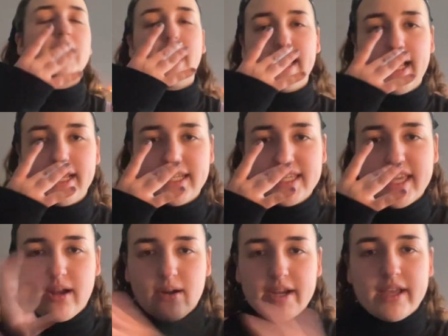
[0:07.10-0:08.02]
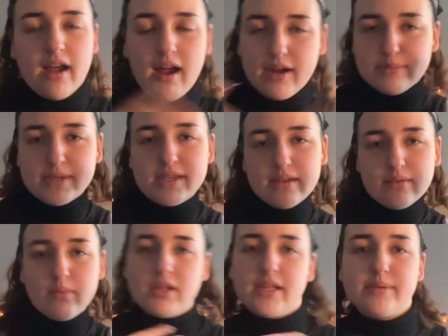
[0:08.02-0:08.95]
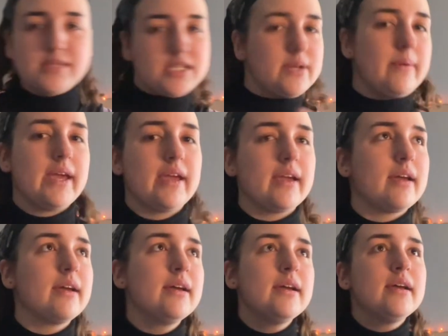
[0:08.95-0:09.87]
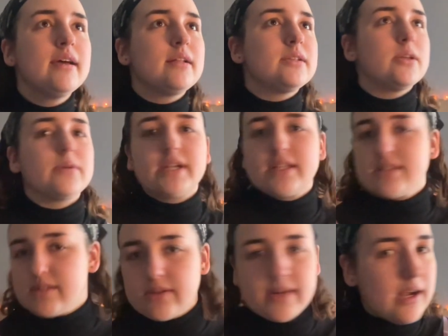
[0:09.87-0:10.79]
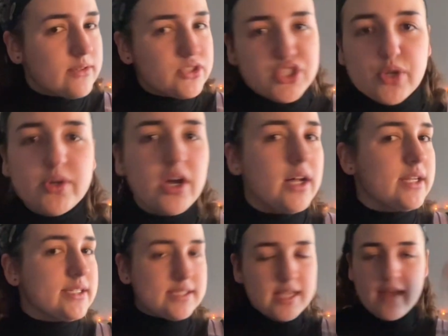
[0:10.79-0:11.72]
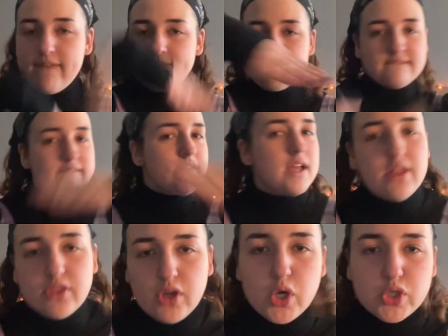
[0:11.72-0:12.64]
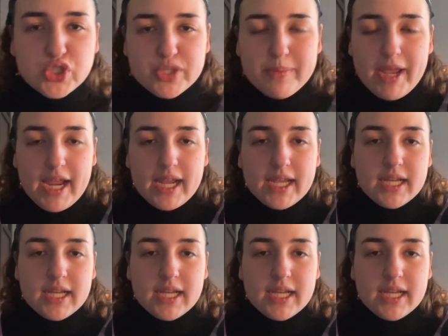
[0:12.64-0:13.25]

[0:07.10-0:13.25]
I kind of carry on me while I'm doing load-ins, load-outs, show calls, the whole shebang.